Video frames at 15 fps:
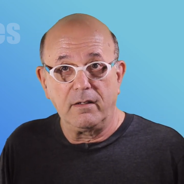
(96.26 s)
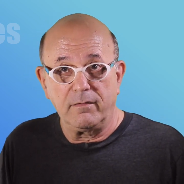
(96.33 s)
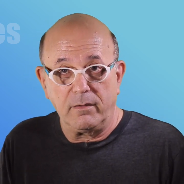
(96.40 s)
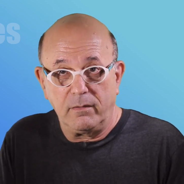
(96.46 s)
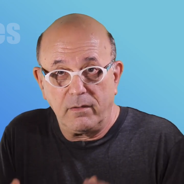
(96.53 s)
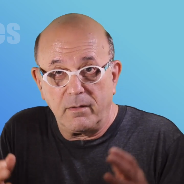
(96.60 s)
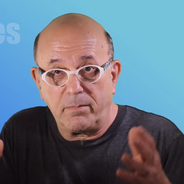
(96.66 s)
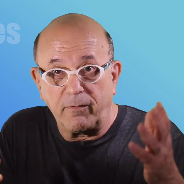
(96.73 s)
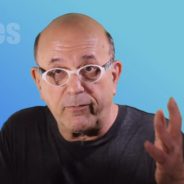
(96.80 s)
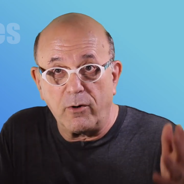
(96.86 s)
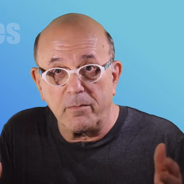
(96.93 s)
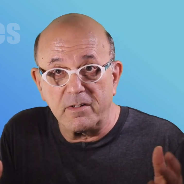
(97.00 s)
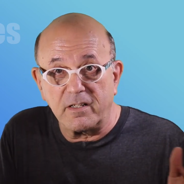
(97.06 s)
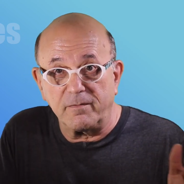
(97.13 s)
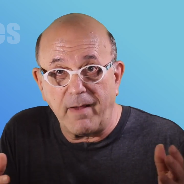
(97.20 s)
The
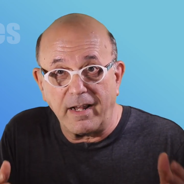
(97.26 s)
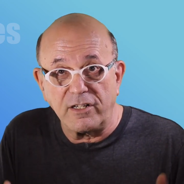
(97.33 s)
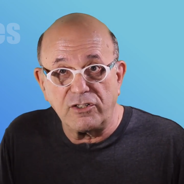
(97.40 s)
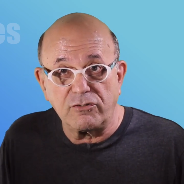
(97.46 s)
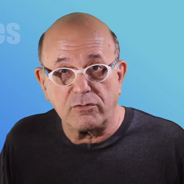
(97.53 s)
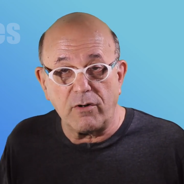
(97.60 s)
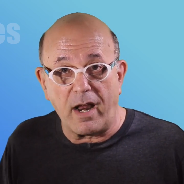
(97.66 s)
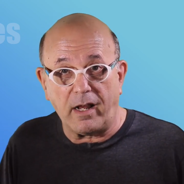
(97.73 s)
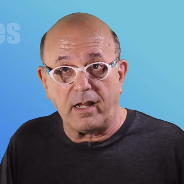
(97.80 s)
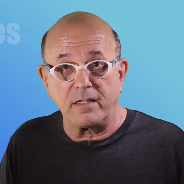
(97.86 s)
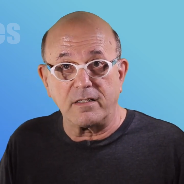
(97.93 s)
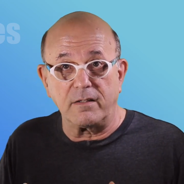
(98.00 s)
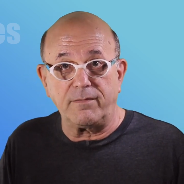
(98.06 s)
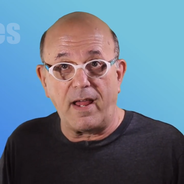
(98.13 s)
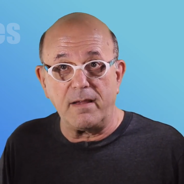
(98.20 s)
performance of Max Schreck
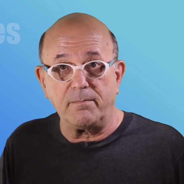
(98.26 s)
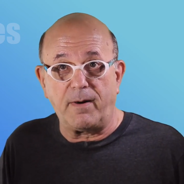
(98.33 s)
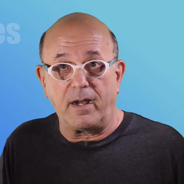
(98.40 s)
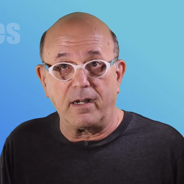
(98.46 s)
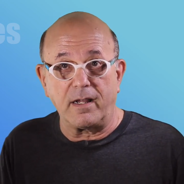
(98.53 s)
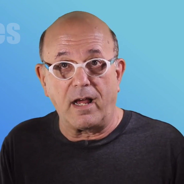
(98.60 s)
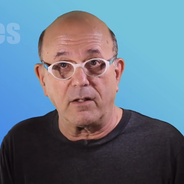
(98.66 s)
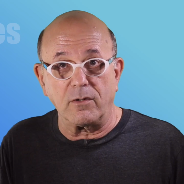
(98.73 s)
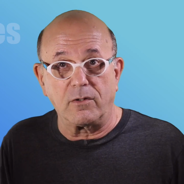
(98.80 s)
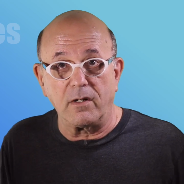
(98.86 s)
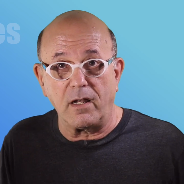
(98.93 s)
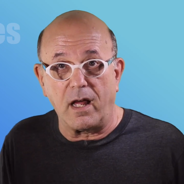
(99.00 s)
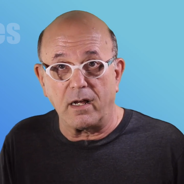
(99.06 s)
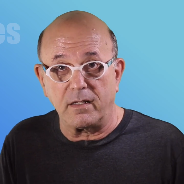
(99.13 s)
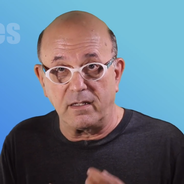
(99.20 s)
as the vampire, Count
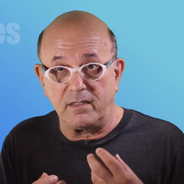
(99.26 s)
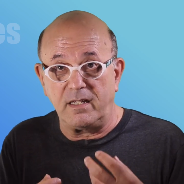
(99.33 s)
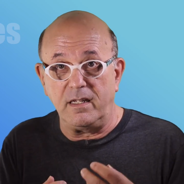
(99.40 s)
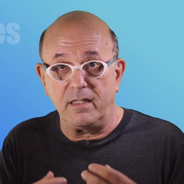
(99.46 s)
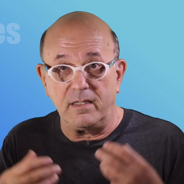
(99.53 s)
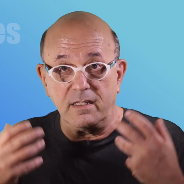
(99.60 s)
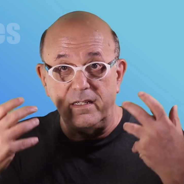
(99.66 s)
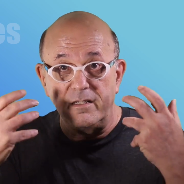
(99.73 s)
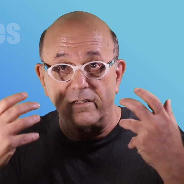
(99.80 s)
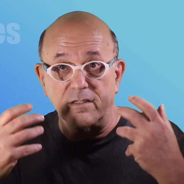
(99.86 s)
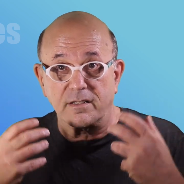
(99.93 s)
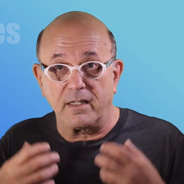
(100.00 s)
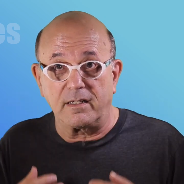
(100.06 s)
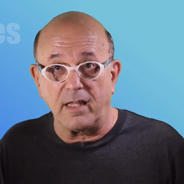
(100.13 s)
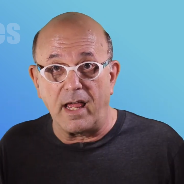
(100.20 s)
Orlok, the teeth, the
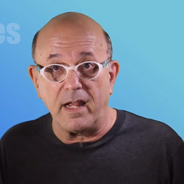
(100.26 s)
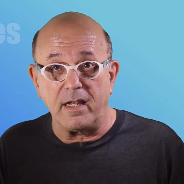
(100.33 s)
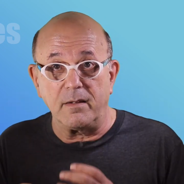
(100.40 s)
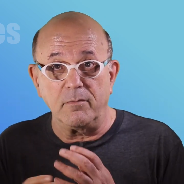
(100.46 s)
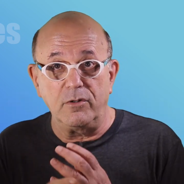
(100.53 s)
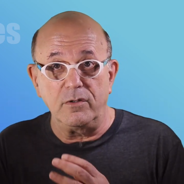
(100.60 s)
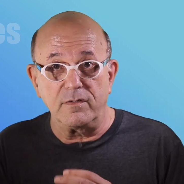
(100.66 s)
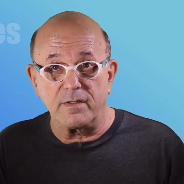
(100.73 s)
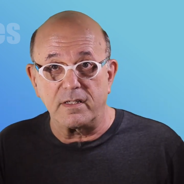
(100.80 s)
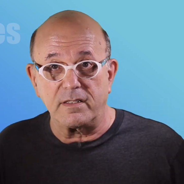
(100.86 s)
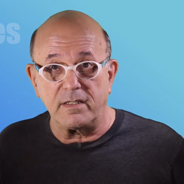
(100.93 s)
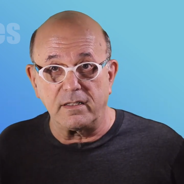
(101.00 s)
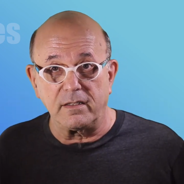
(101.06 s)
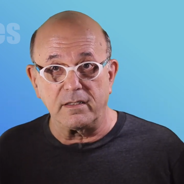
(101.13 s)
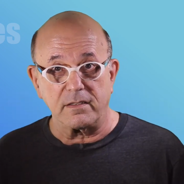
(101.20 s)
ears, the gliding moves, the
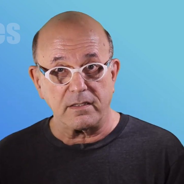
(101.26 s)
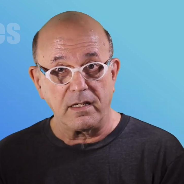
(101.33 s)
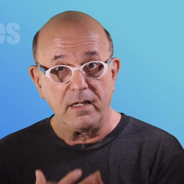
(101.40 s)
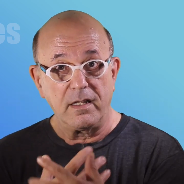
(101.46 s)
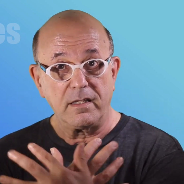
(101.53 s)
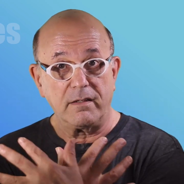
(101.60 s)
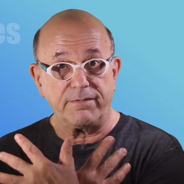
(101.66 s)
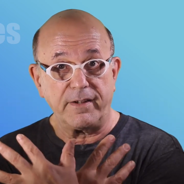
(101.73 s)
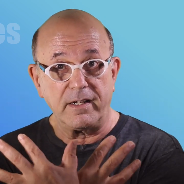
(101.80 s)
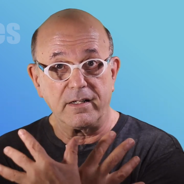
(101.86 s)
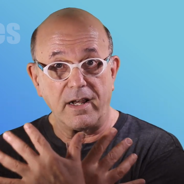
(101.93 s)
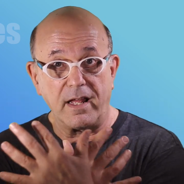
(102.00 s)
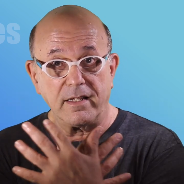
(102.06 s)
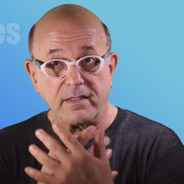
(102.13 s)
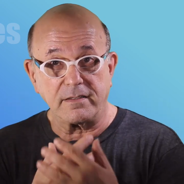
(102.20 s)
stillness, the
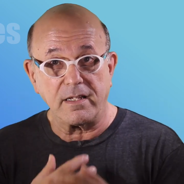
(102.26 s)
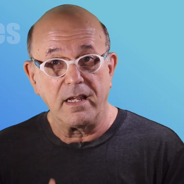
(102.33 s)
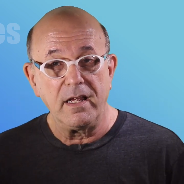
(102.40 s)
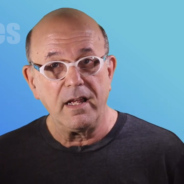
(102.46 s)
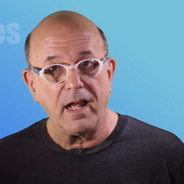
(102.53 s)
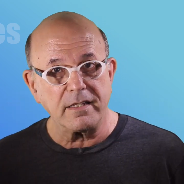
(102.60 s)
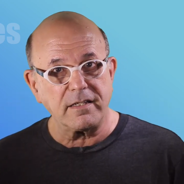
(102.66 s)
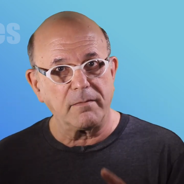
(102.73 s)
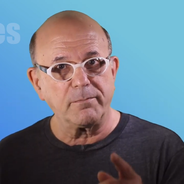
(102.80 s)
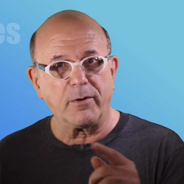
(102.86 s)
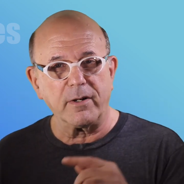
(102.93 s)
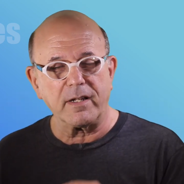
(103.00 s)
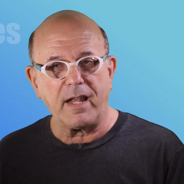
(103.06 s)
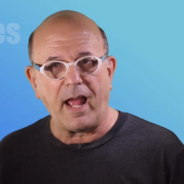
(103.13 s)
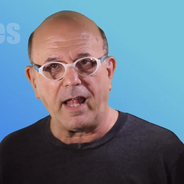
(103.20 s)
fingernails. At some
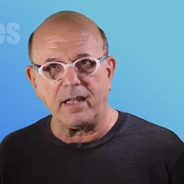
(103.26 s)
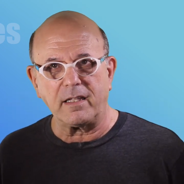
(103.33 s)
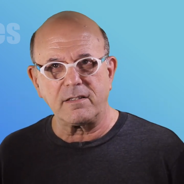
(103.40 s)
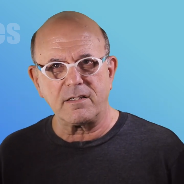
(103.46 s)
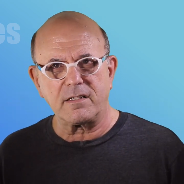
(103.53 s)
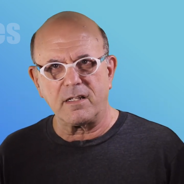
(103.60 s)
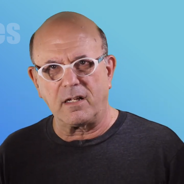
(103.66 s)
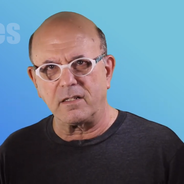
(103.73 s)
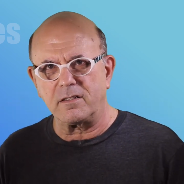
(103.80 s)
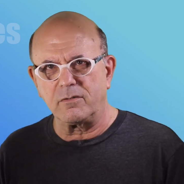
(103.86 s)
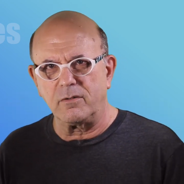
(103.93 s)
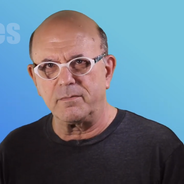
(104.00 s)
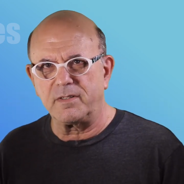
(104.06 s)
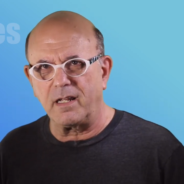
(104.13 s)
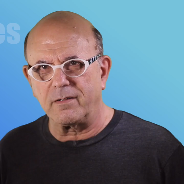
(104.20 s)
point, Katz thought
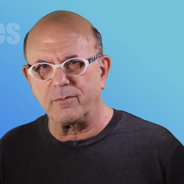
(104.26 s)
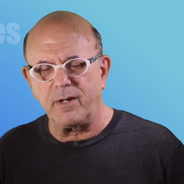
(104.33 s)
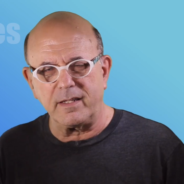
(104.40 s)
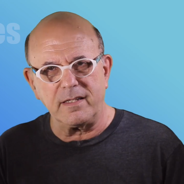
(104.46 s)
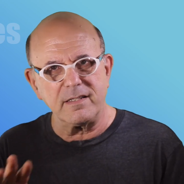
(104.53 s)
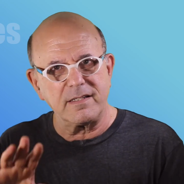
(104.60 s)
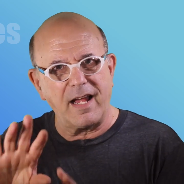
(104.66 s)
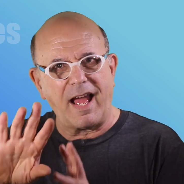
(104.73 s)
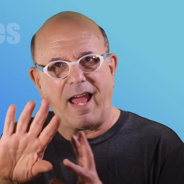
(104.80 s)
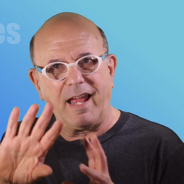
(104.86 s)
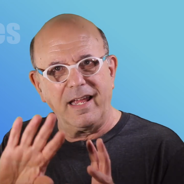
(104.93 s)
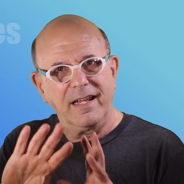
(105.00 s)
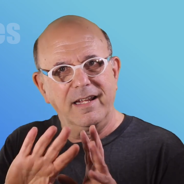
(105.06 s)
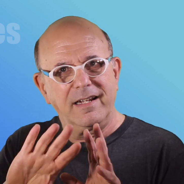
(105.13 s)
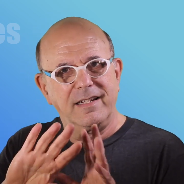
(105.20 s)
to himself, wait, this
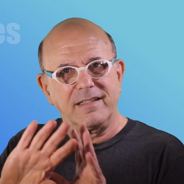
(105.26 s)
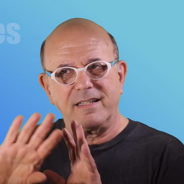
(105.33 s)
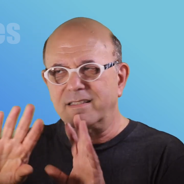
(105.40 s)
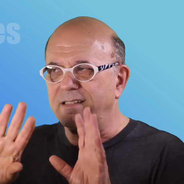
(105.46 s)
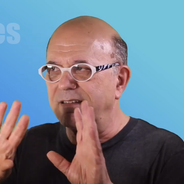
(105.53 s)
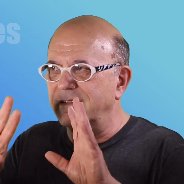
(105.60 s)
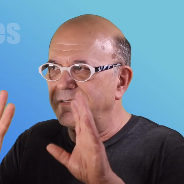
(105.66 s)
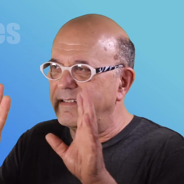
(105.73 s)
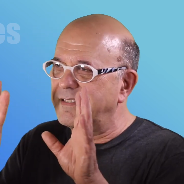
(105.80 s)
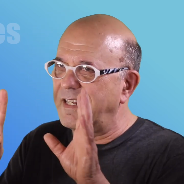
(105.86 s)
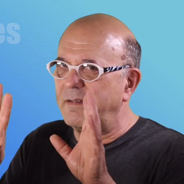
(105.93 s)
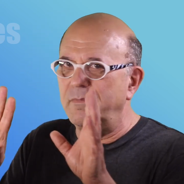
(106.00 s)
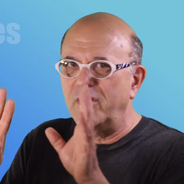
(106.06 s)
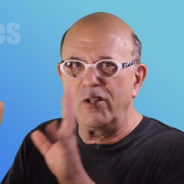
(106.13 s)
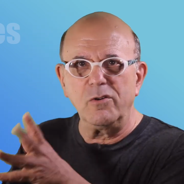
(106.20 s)
guy doesn't
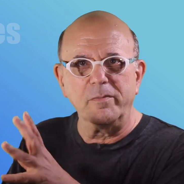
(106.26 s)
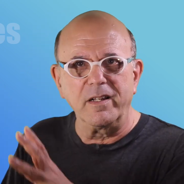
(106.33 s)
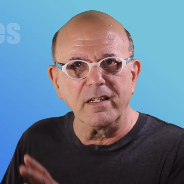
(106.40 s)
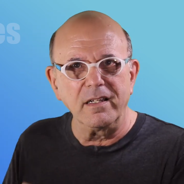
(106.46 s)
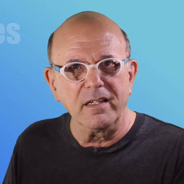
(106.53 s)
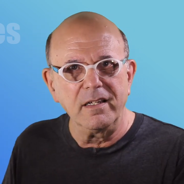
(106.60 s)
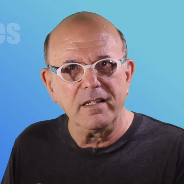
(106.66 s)
seem human.